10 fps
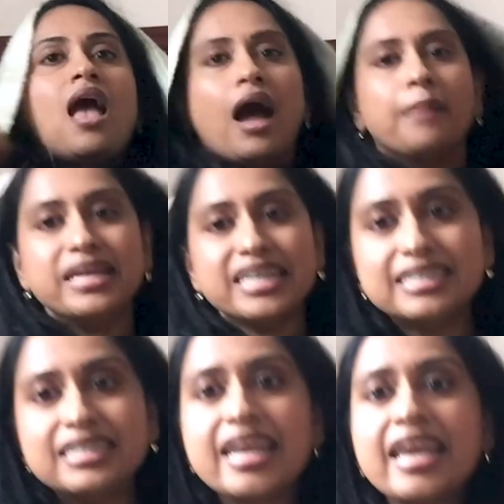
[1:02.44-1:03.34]
I'm
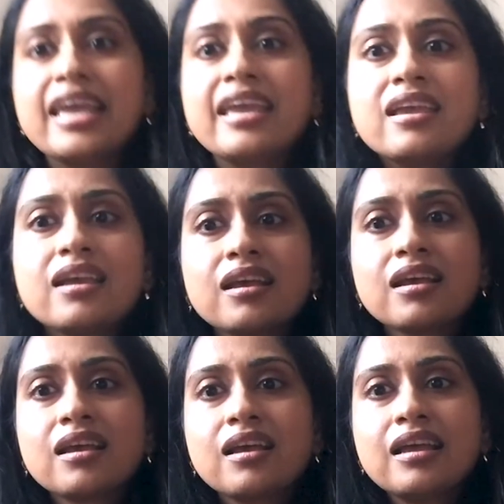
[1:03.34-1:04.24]
listening.
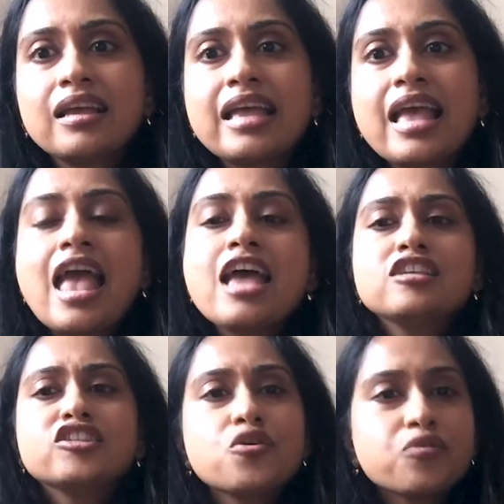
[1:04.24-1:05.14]

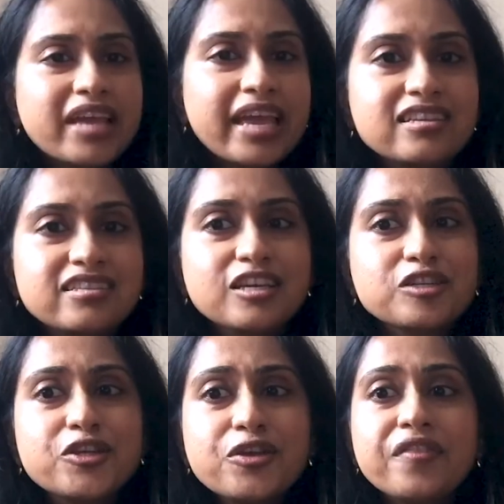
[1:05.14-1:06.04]
So kids,
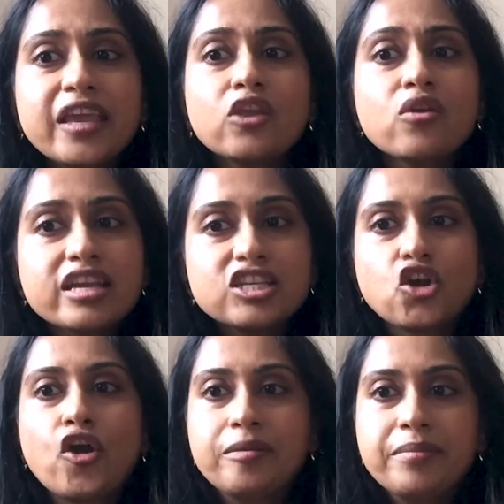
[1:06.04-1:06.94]
do you think you can
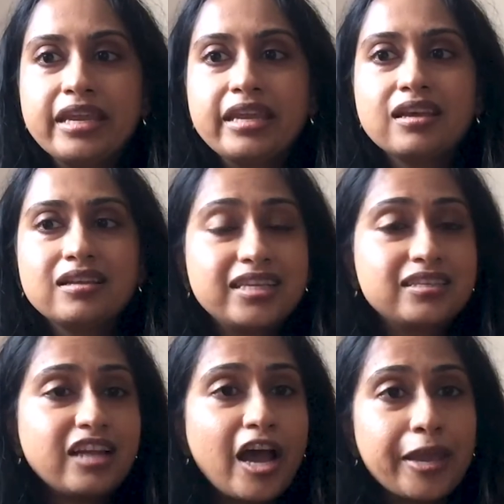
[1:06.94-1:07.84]
join me this
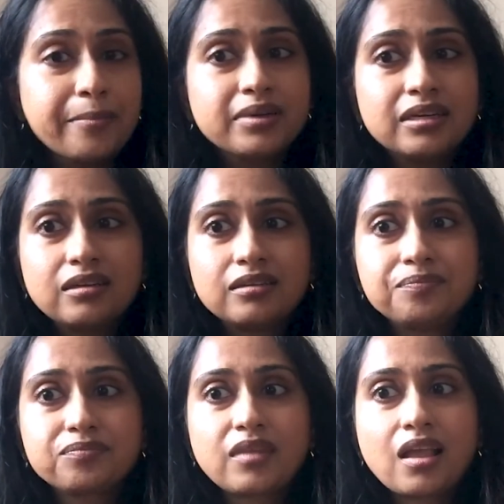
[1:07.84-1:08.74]
time?
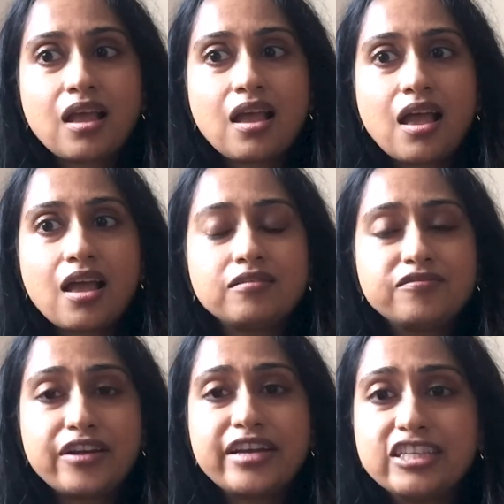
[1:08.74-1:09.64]

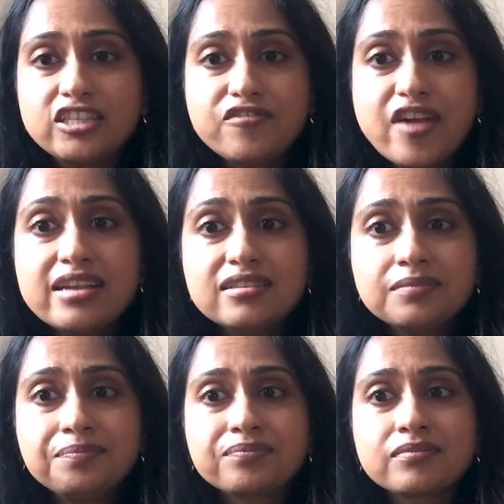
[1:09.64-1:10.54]
Foundation
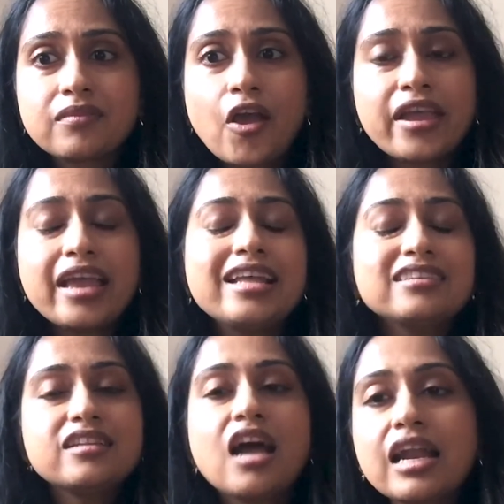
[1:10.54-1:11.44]
friends? Okay,
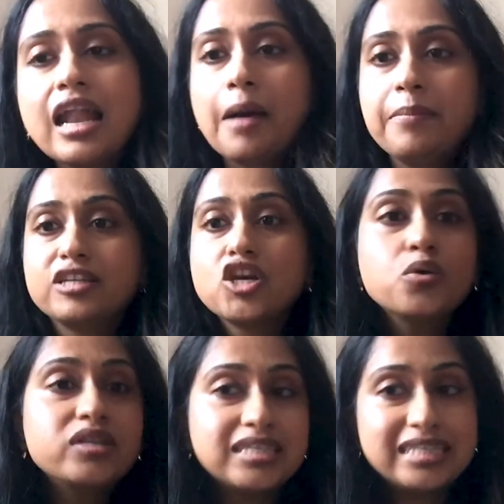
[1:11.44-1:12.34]
let's snuggle up and
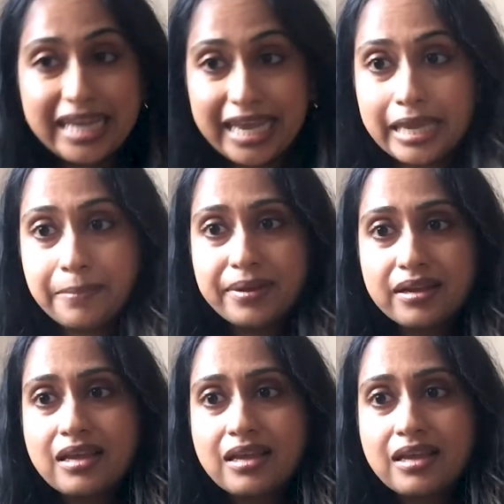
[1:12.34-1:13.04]
go to sleep.